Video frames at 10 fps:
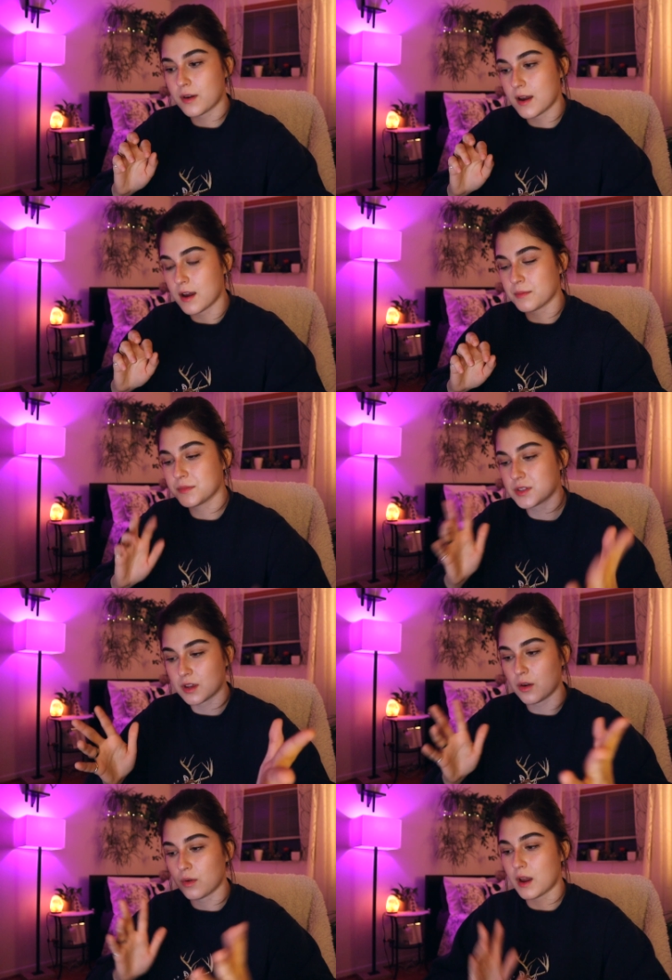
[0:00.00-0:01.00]
um,
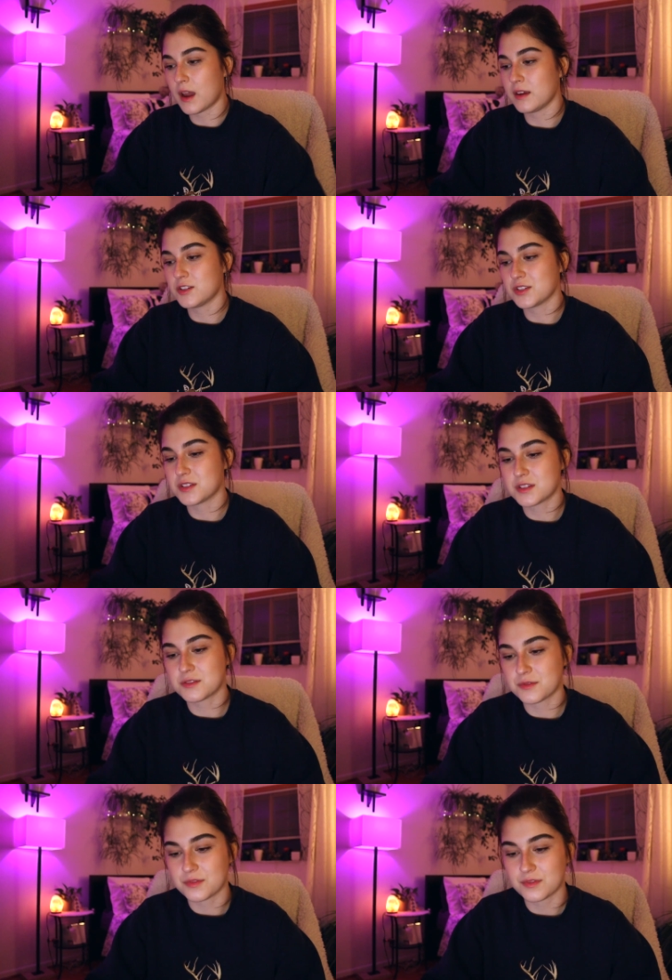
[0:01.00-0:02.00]
so I
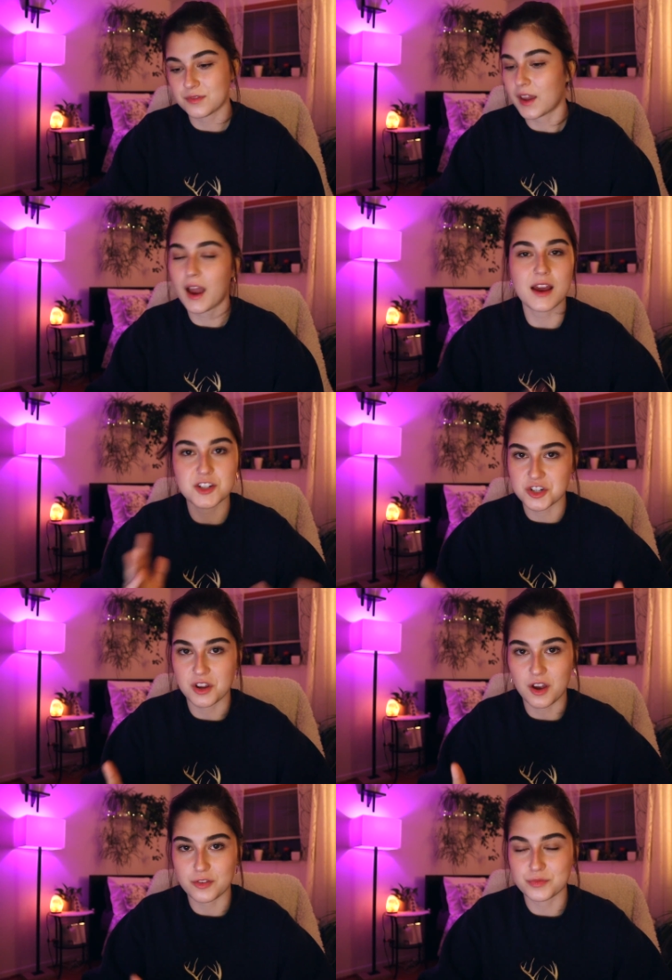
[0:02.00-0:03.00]
just I, I
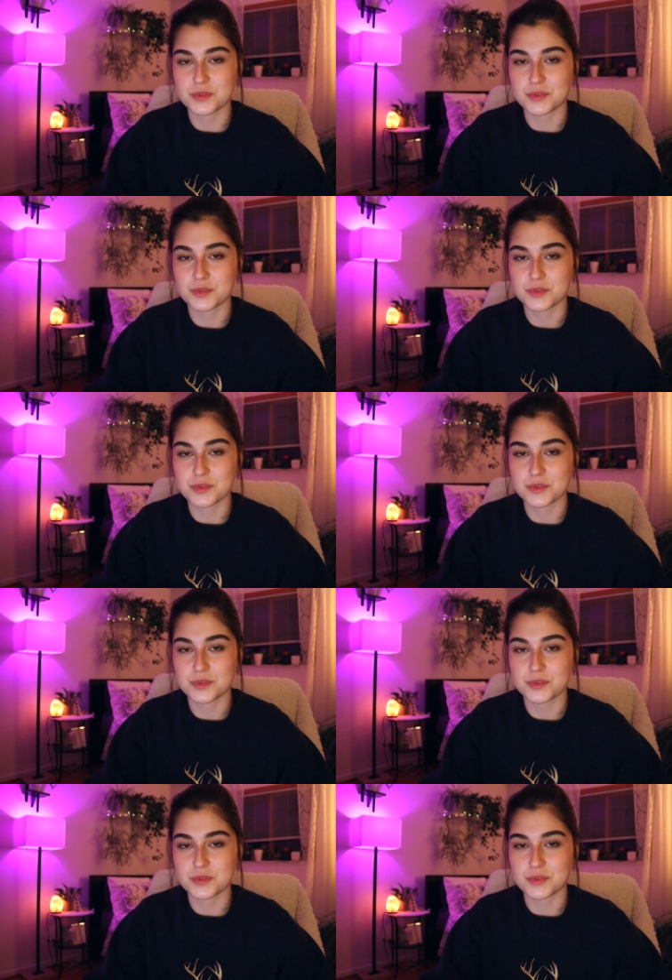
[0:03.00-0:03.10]
should go.